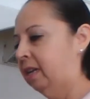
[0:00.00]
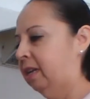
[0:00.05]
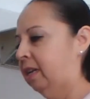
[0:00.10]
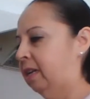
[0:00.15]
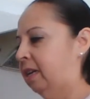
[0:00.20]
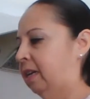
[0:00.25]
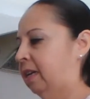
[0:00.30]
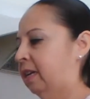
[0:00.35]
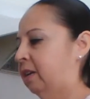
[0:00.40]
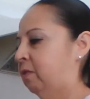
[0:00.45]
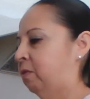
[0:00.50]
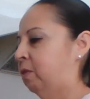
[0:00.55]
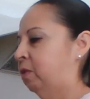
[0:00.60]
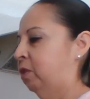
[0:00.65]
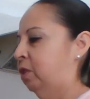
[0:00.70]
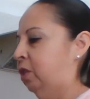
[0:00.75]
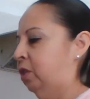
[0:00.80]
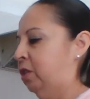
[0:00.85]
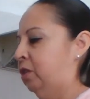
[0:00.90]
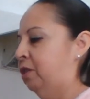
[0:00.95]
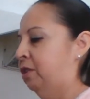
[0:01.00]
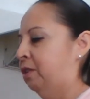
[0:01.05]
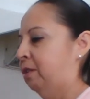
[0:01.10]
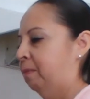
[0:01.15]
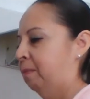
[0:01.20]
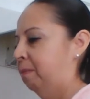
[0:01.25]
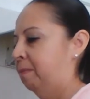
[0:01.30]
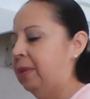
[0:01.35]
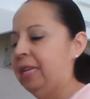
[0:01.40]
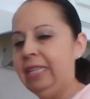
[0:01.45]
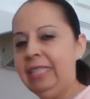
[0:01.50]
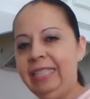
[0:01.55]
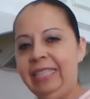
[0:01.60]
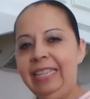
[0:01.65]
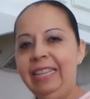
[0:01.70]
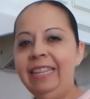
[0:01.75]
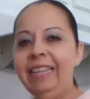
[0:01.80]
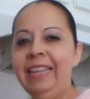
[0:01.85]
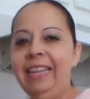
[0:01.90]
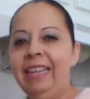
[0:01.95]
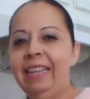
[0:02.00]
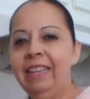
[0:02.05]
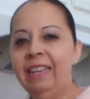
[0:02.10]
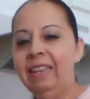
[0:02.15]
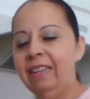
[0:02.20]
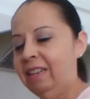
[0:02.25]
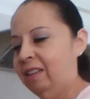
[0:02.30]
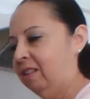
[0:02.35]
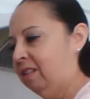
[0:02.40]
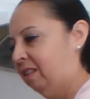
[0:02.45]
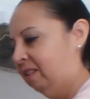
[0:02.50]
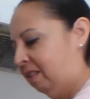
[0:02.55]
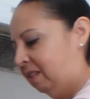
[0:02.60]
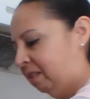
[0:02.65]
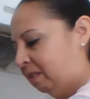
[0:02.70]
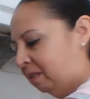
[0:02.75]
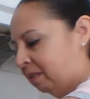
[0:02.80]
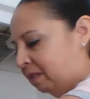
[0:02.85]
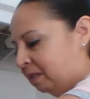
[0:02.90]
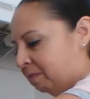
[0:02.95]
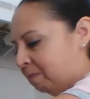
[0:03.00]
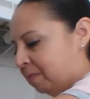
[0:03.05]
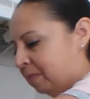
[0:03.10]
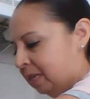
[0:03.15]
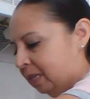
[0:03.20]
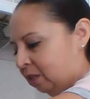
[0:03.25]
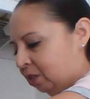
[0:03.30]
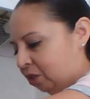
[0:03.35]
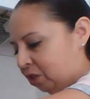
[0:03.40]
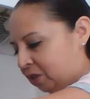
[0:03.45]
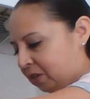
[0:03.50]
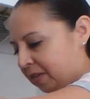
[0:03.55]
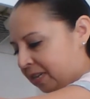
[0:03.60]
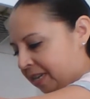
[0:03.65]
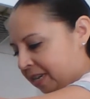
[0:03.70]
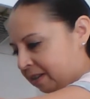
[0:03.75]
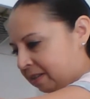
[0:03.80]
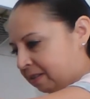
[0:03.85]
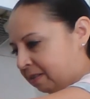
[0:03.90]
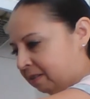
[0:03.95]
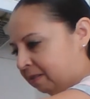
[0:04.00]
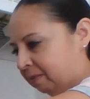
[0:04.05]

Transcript: I will start mixing in the mixture here.